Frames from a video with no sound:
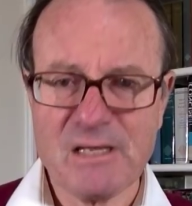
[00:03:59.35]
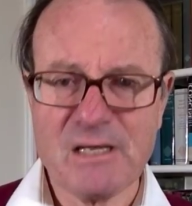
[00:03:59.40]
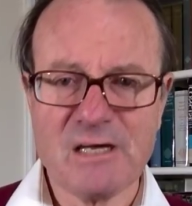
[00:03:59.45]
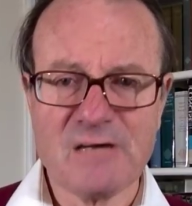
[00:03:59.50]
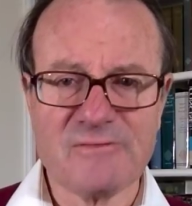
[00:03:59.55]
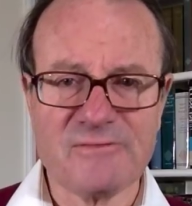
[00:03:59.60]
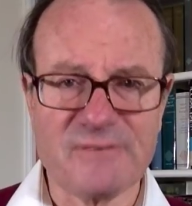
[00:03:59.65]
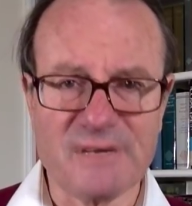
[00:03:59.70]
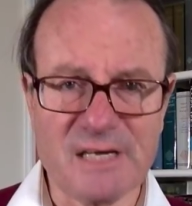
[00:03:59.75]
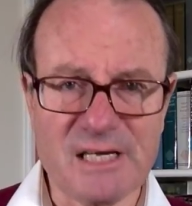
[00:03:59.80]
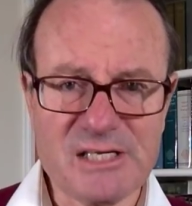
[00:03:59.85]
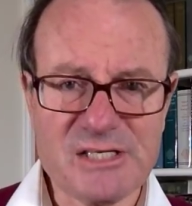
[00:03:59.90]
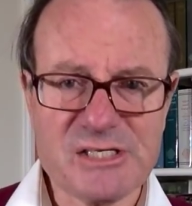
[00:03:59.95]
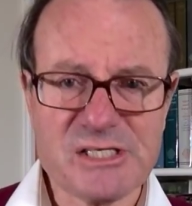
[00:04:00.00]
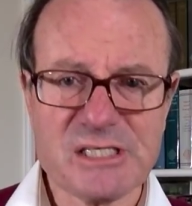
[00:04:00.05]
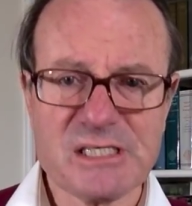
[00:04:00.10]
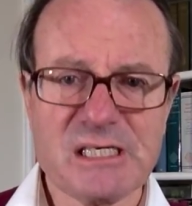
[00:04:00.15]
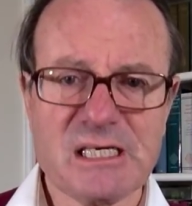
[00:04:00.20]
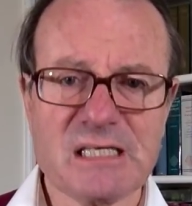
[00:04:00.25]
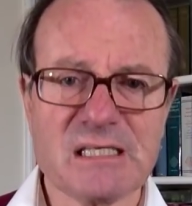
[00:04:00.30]

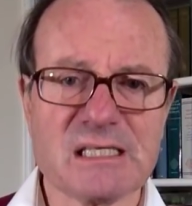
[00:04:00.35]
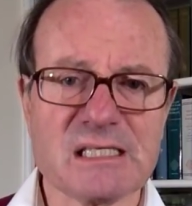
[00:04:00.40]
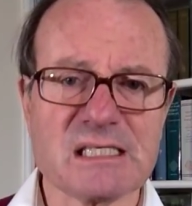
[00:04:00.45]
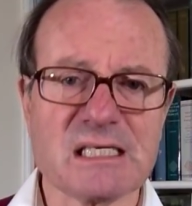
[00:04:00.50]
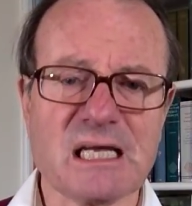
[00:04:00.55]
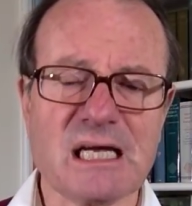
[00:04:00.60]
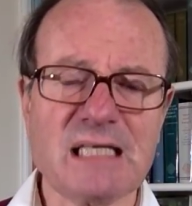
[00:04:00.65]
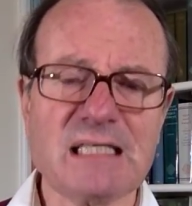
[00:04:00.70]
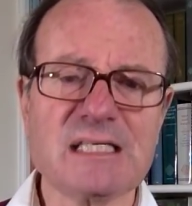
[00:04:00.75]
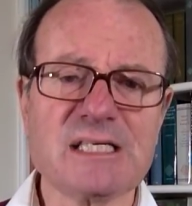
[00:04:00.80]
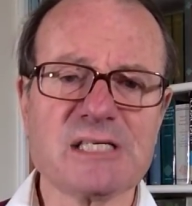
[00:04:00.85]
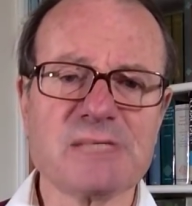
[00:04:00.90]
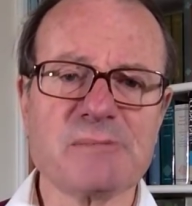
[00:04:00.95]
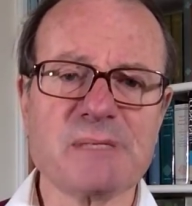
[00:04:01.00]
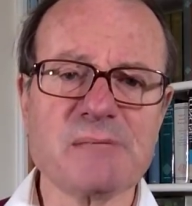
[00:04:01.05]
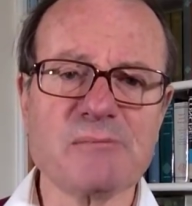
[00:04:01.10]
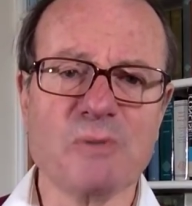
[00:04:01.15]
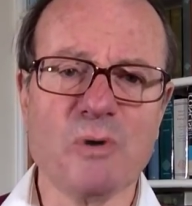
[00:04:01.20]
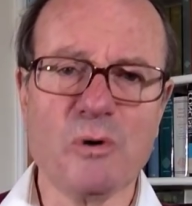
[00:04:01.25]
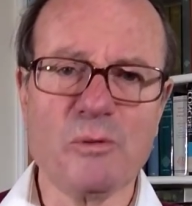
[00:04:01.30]
First, there's likely to
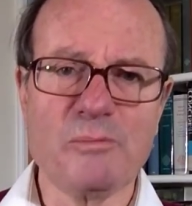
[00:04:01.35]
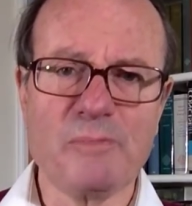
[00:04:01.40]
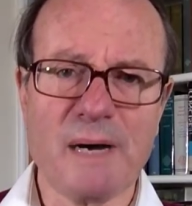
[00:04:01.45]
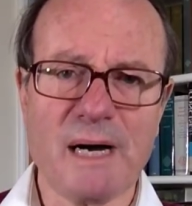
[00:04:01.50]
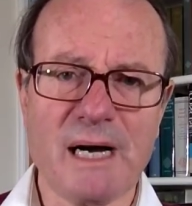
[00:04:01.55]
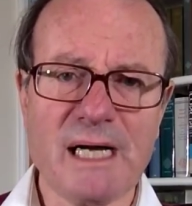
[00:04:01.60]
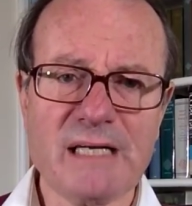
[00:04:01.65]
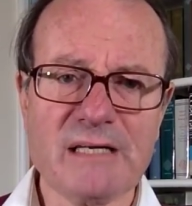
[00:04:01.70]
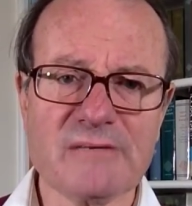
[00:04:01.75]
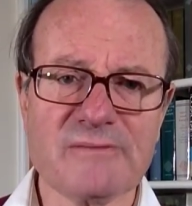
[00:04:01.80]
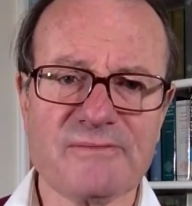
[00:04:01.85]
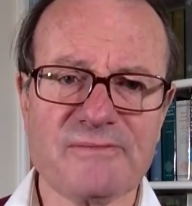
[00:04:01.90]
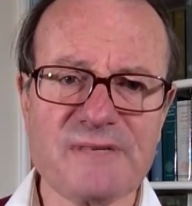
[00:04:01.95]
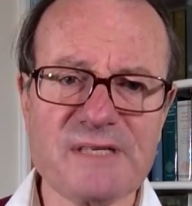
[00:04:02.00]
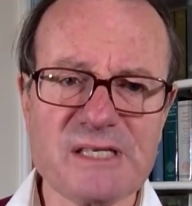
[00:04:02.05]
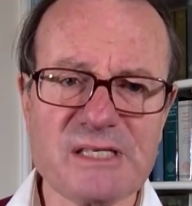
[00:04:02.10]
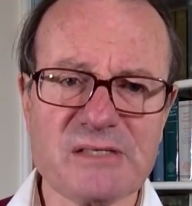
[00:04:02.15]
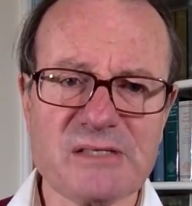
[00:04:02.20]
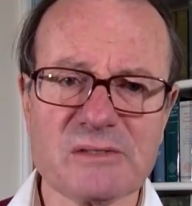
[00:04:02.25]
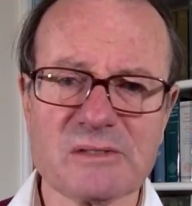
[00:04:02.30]
be more buying of
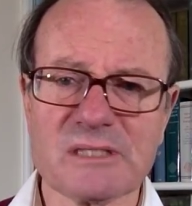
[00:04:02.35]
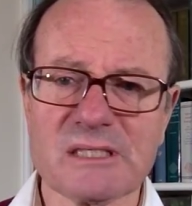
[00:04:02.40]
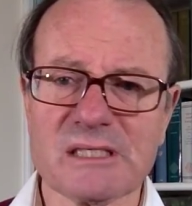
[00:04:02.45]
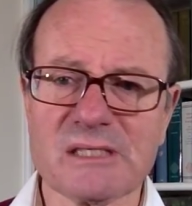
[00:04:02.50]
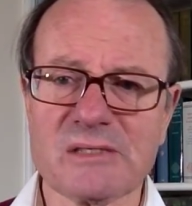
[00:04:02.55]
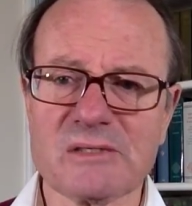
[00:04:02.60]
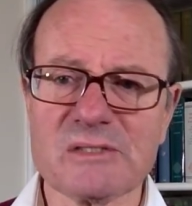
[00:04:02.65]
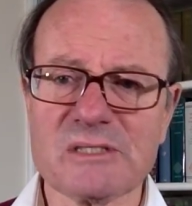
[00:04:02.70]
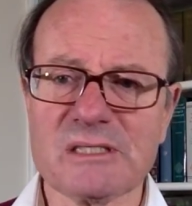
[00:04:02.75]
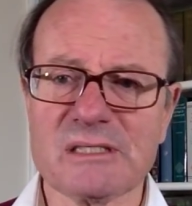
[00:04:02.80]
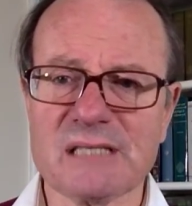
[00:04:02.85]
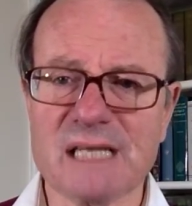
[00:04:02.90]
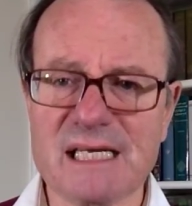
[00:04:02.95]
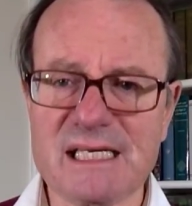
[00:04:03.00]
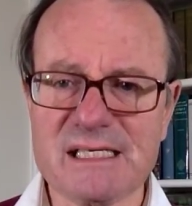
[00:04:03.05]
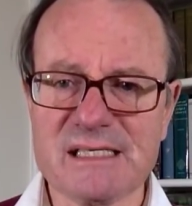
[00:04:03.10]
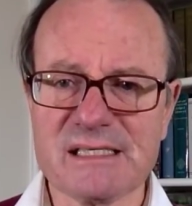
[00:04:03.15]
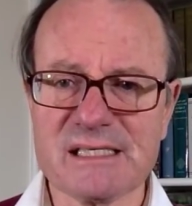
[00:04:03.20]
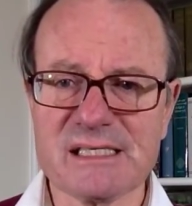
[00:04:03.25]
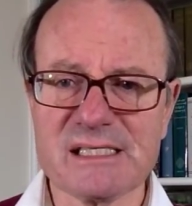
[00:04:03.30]
physical gold
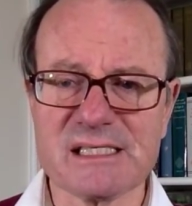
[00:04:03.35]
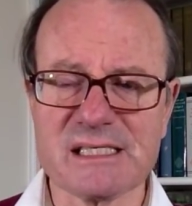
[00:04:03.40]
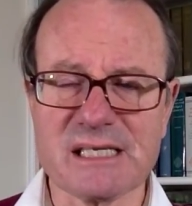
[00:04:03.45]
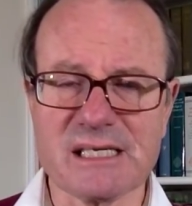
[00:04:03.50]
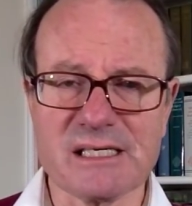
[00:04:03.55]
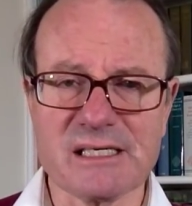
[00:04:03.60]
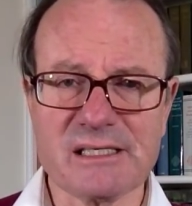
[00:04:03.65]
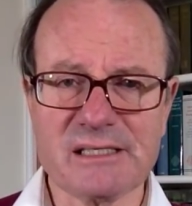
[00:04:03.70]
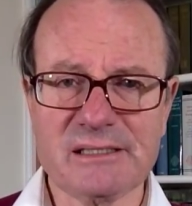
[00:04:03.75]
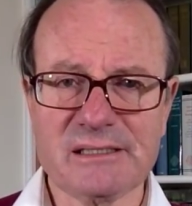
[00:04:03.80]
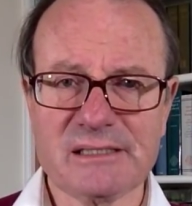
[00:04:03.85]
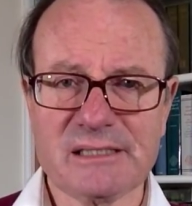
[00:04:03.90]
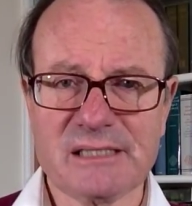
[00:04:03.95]
later this year